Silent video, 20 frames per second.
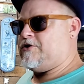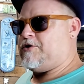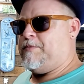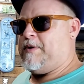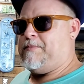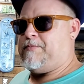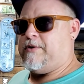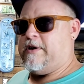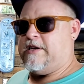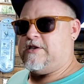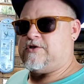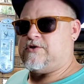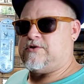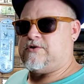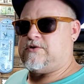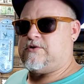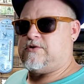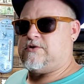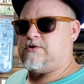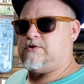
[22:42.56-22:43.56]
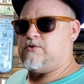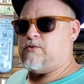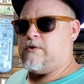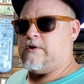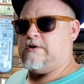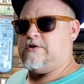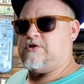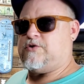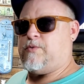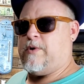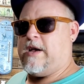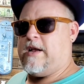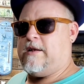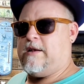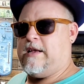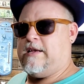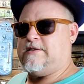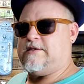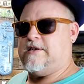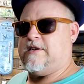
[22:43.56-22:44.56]
should be pretty short and sweet
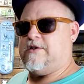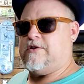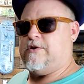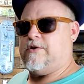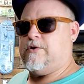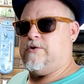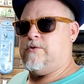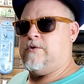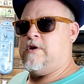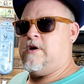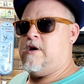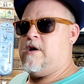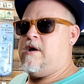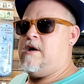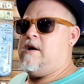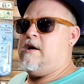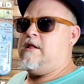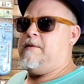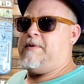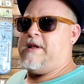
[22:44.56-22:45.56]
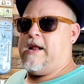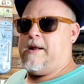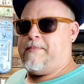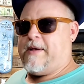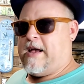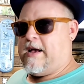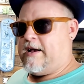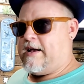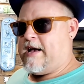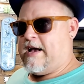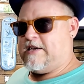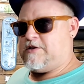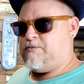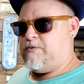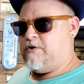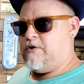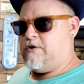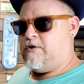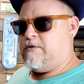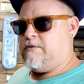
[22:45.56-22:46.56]
and easy to do. Potato pancakes
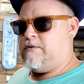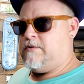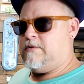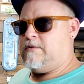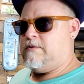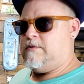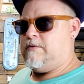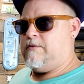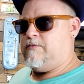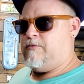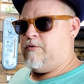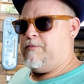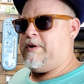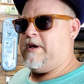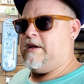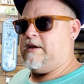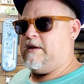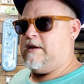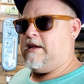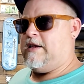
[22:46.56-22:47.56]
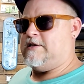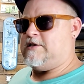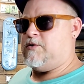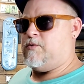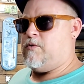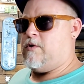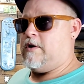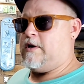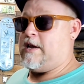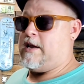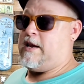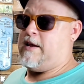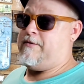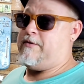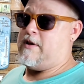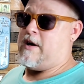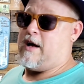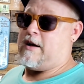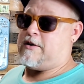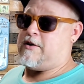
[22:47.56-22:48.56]
will be an easy one. And
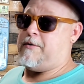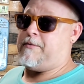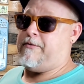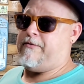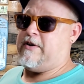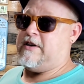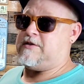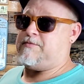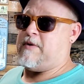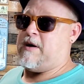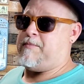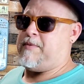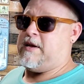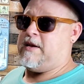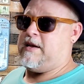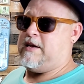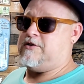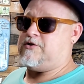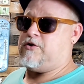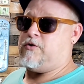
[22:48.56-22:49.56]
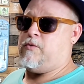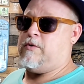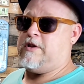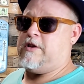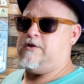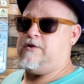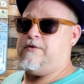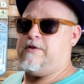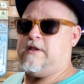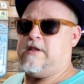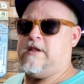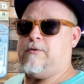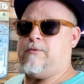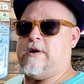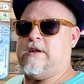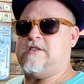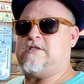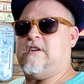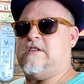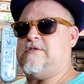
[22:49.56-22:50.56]
even the Oktoberfest might be an easier one to do than the
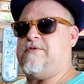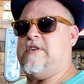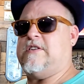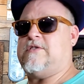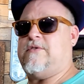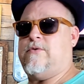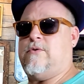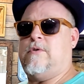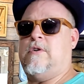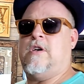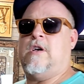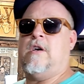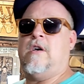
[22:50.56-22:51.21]
Renaissance Festival.